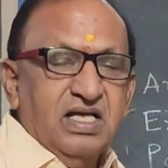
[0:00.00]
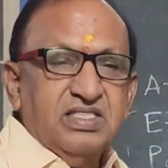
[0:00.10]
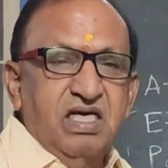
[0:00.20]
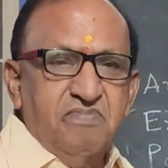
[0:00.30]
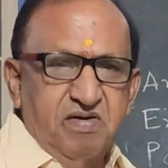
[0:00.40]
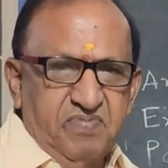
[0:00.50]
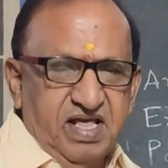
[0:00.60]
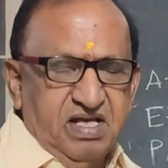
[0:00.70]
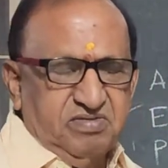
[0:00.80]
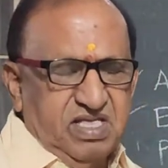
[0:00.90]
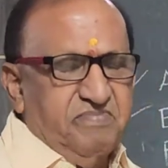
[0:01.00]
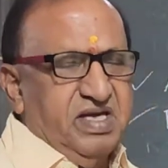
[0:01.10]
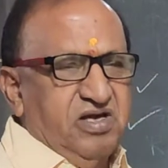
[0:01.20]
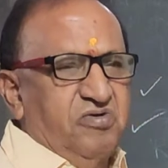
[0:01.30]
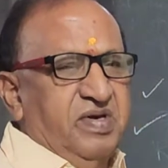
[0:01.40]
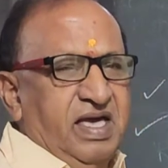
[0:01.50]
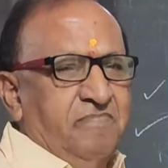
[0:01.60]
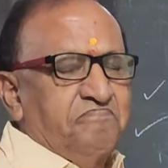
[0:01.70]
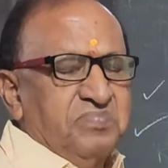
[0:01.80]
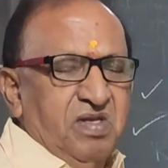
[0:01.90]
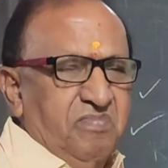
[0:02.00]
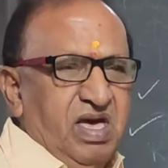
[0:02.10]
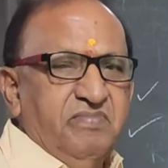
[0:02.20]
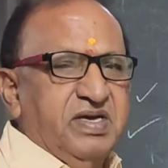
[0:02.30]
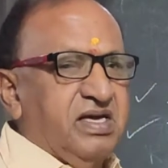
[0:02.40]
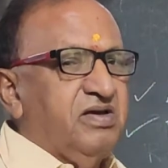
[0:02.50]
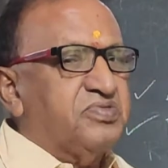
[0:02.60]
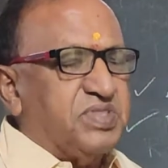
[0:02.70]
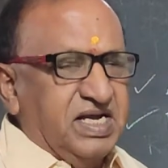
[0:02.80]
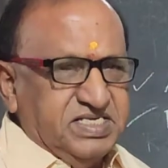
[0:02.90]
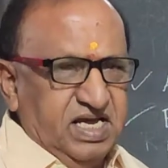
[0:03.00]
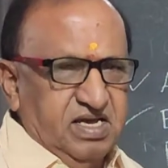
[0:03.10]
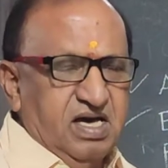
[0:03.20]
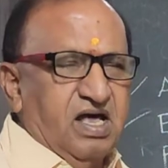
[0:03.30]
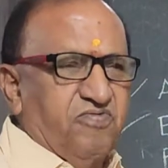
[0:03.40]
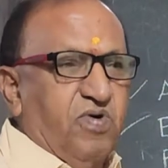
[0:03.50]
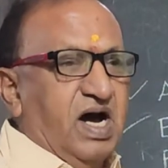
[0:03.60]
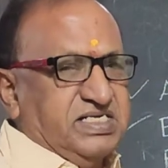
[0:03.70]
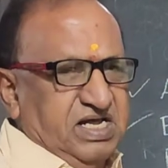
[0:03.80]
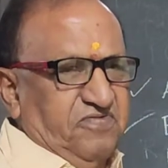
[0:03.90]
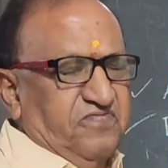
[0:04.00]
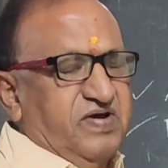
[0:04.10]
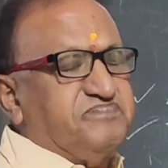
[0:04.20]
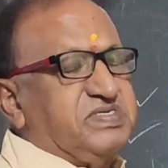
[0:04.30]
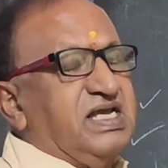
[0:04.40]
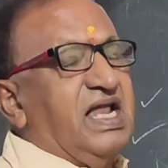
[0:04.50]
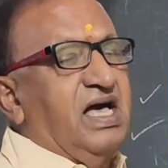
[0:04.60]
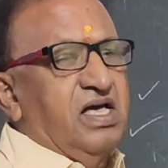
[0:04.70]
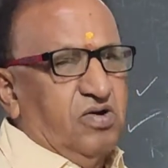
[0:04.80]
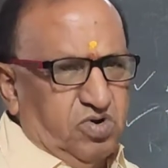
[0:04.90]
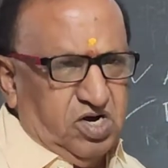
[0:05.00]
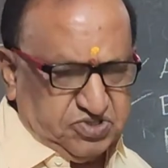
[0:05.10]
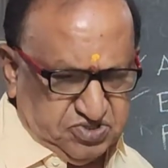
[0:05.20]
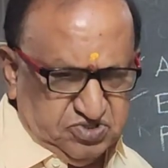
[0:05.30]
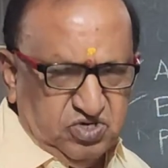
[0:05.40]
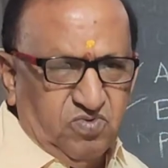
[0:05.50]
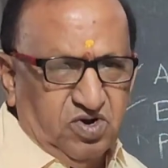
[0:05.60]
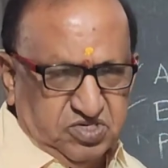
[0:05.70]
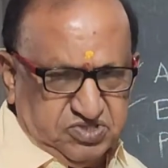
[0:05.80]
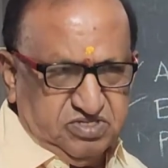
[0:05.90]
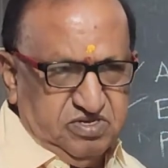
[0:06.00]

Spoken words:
They may give me maybe 30 or 40, 50 words, new words.